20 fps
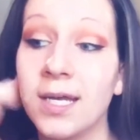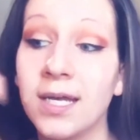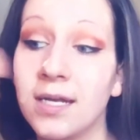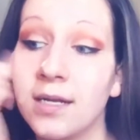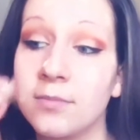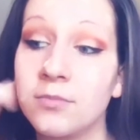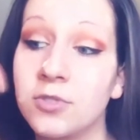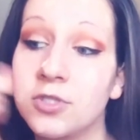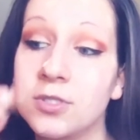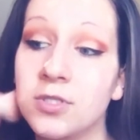
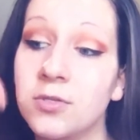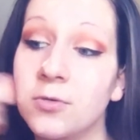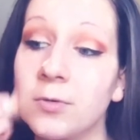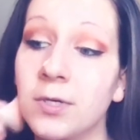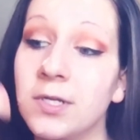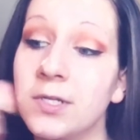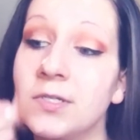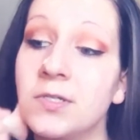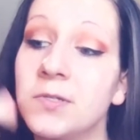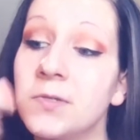And I'm just
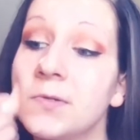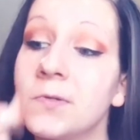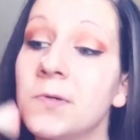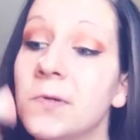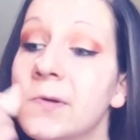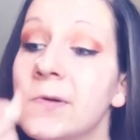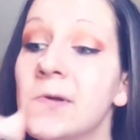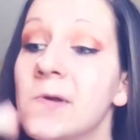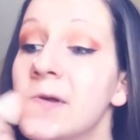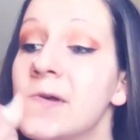going
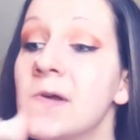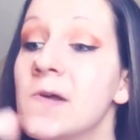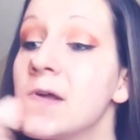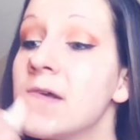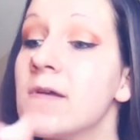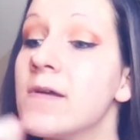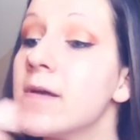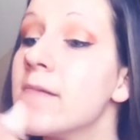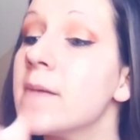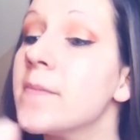to
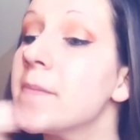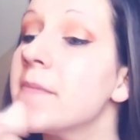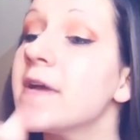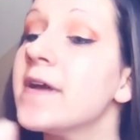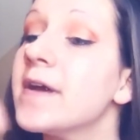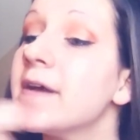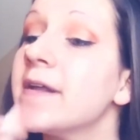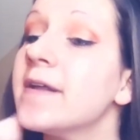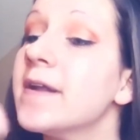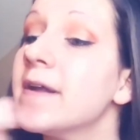
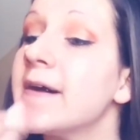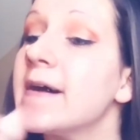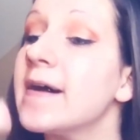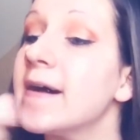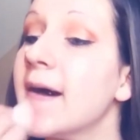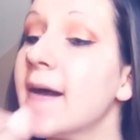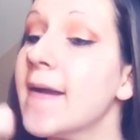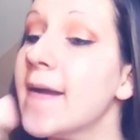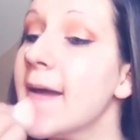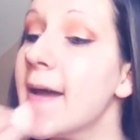pat it
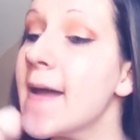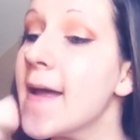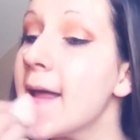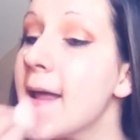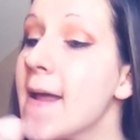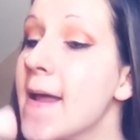on.